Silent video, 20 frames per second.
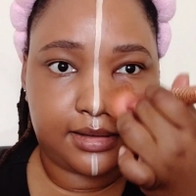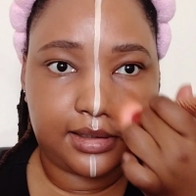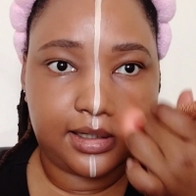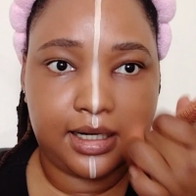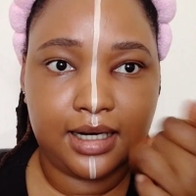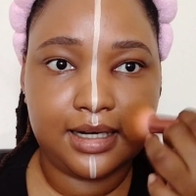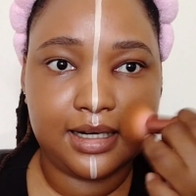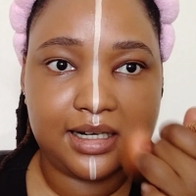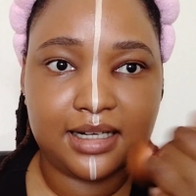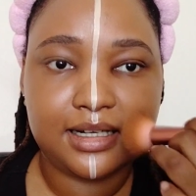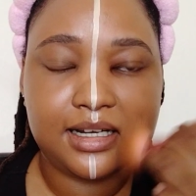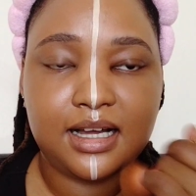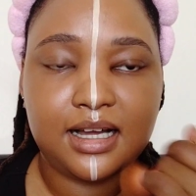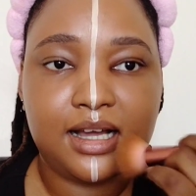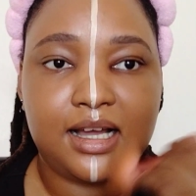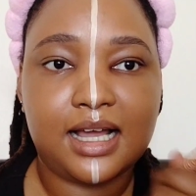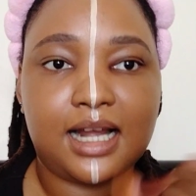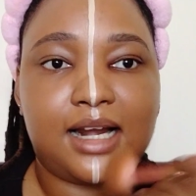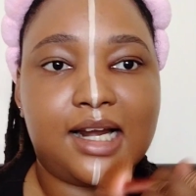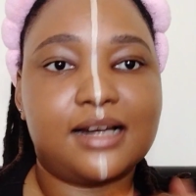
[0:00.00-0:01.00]

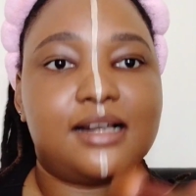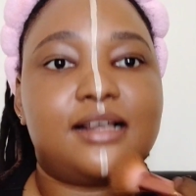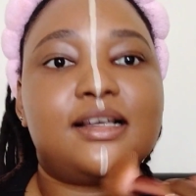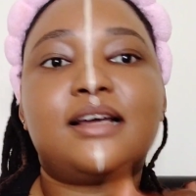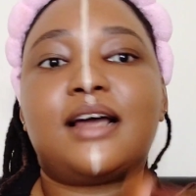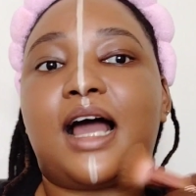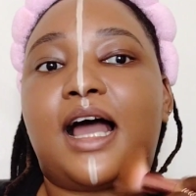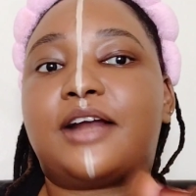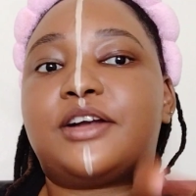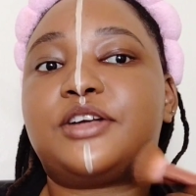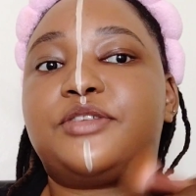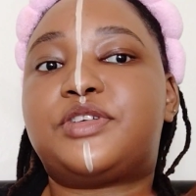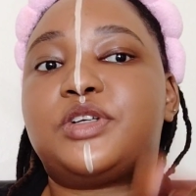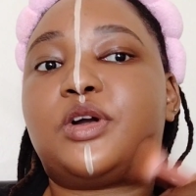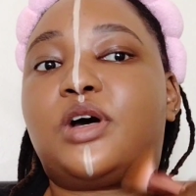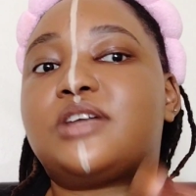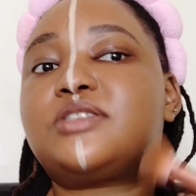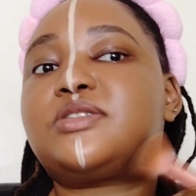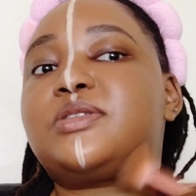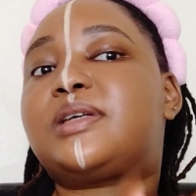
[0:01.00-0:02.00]
I don't
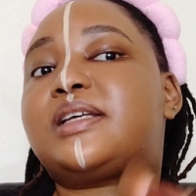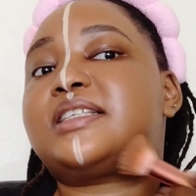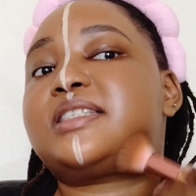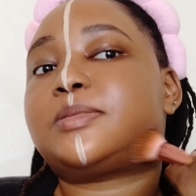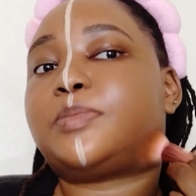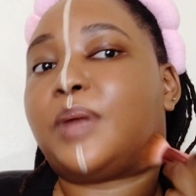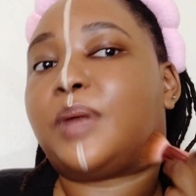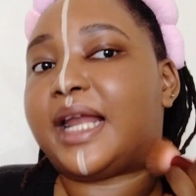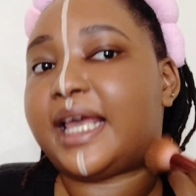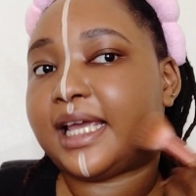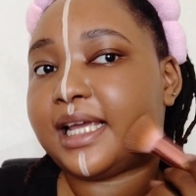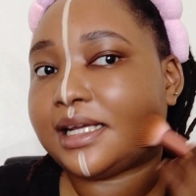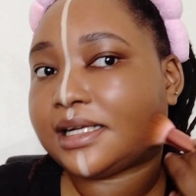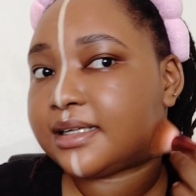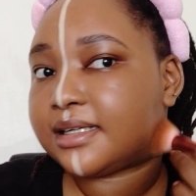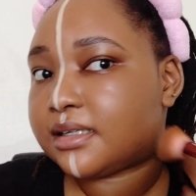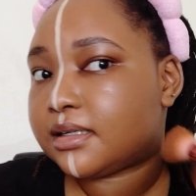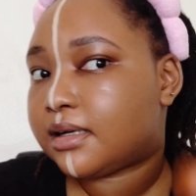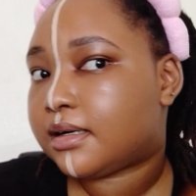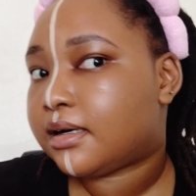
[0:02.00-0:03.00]
even know how to
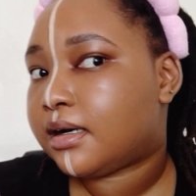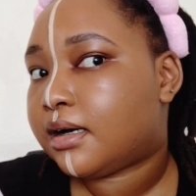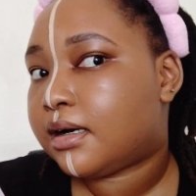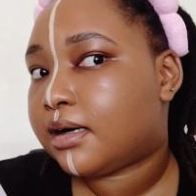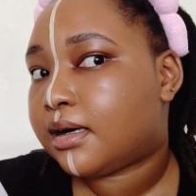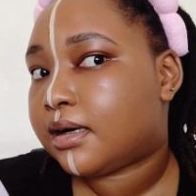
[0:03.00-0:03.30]
explain.